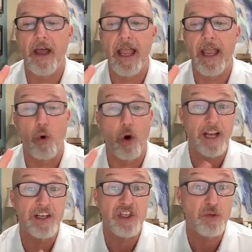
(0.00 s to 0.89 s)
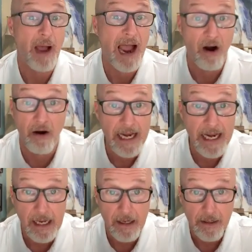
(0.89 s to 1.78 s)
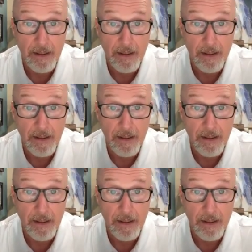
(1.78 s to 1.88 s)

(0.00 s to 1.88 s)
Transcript: they were inspiring